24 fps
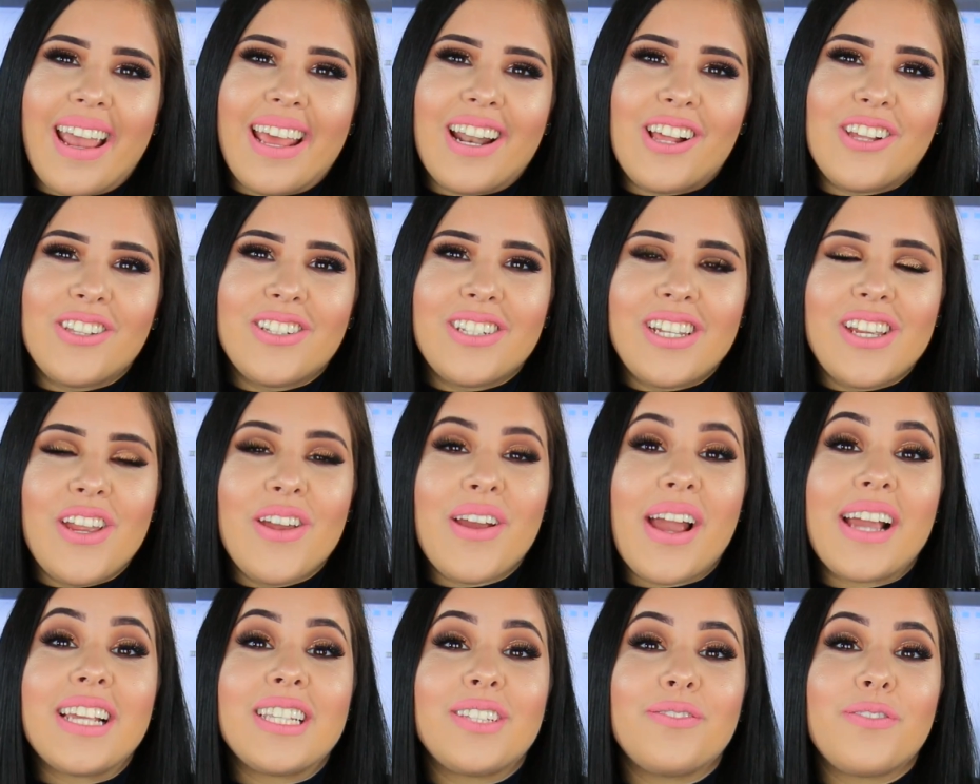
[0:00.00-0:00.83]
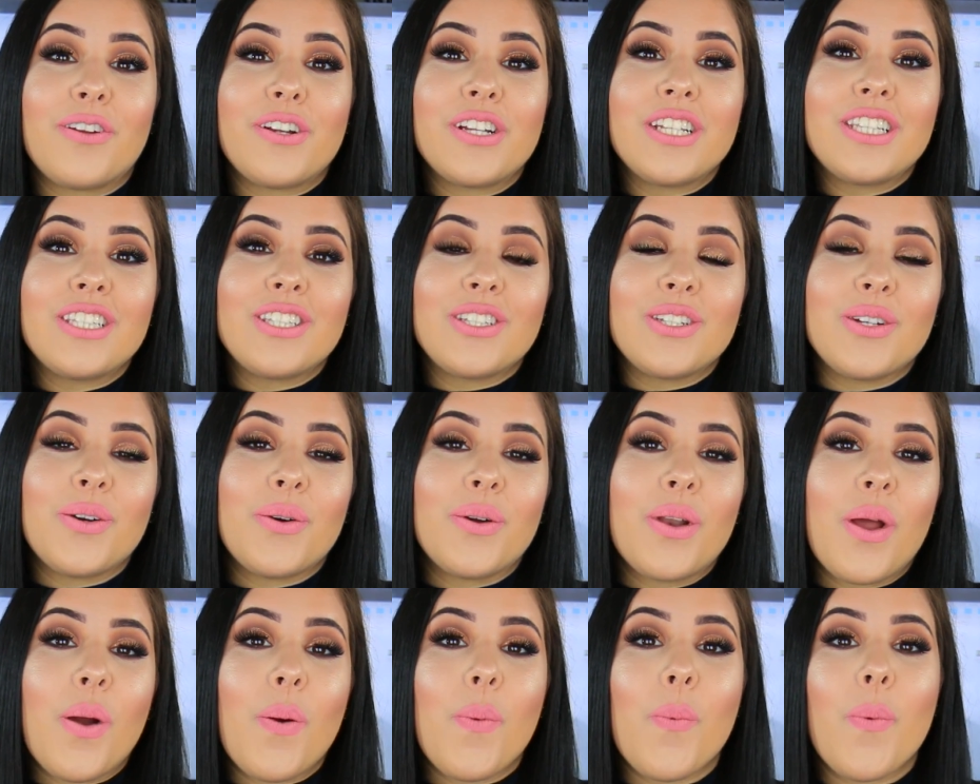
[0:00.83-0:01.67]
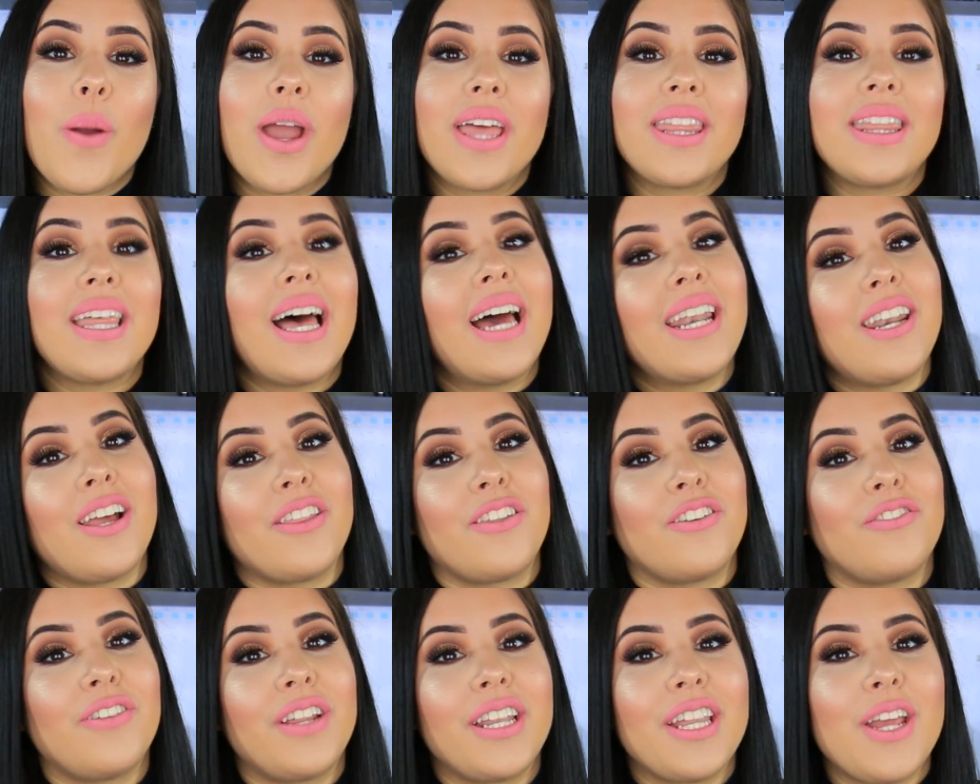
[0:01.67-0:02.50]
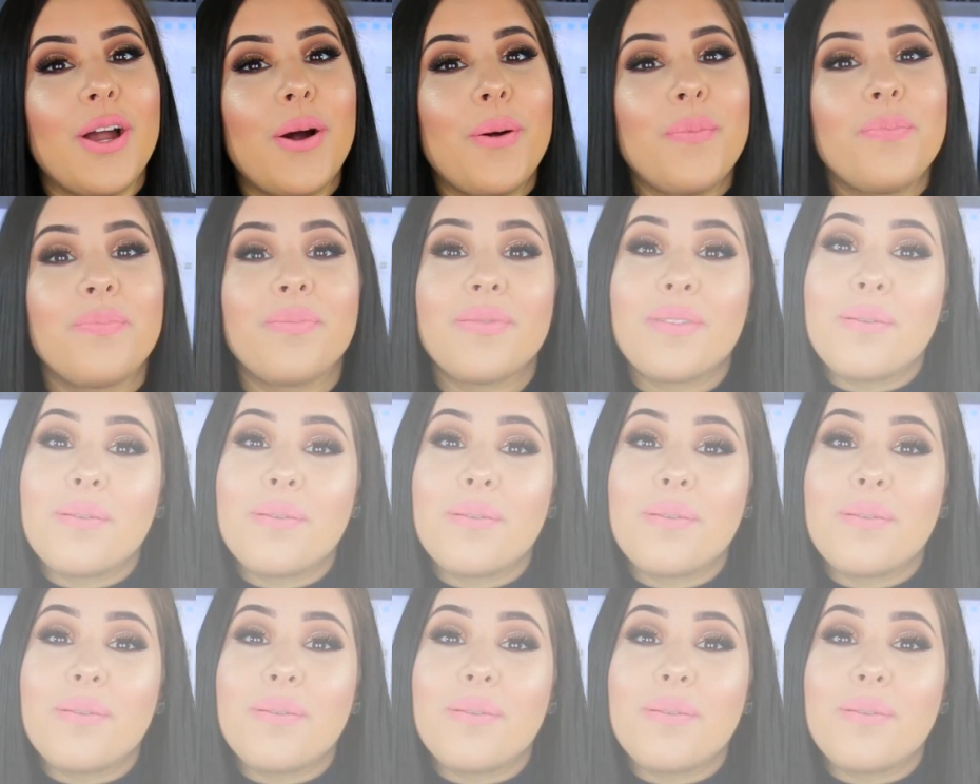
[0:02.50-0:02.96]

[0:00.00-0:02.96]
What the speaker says: and I'll see you guys very soon with another video.